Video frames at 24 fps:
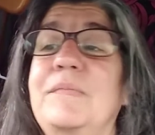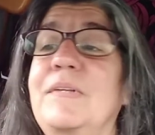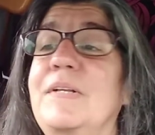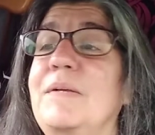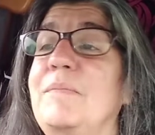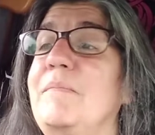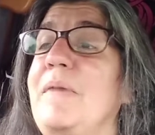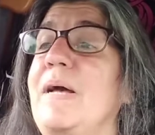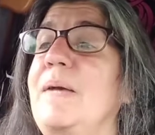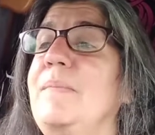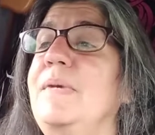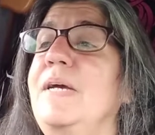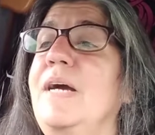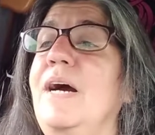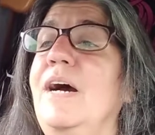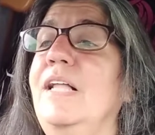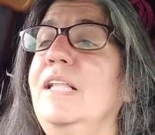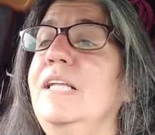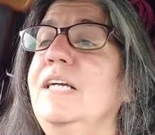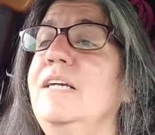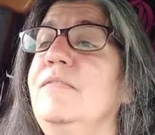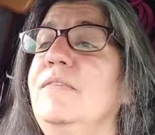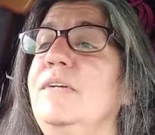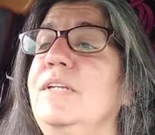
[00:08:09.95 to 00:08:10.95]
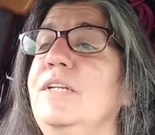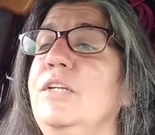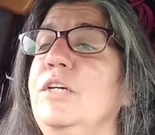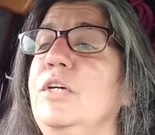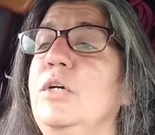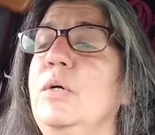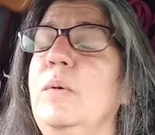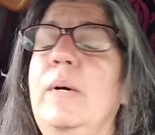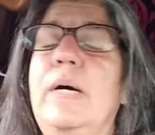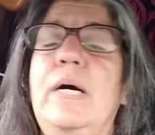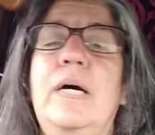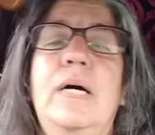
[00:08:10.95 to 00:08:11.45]
Maybe I'll even
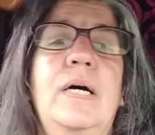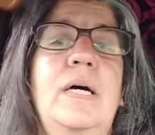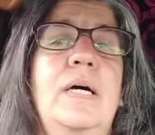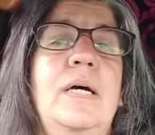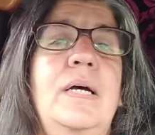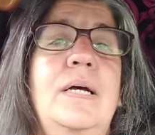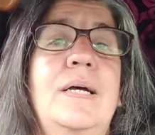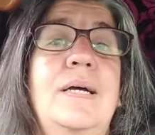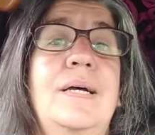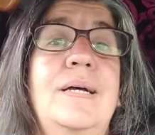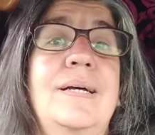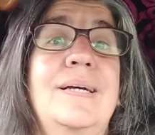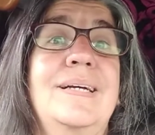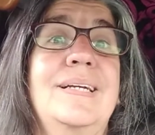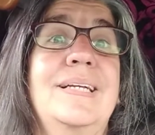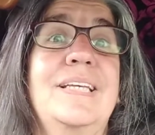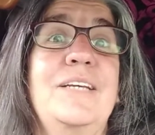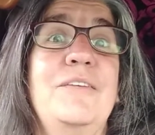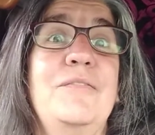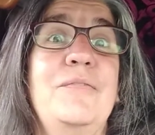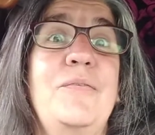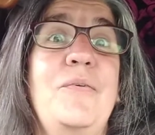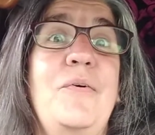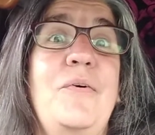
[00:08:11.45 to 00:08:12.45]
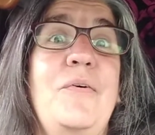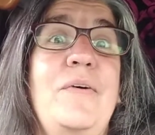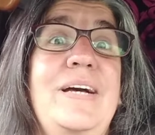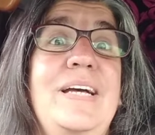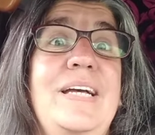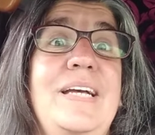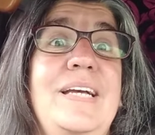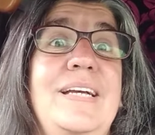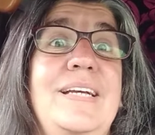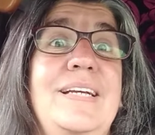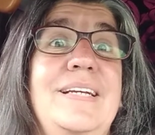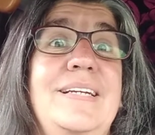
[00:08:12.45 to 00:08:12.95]
do a
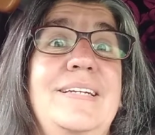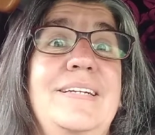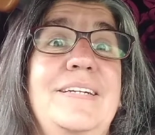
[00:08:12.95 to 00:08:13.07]
giveaway.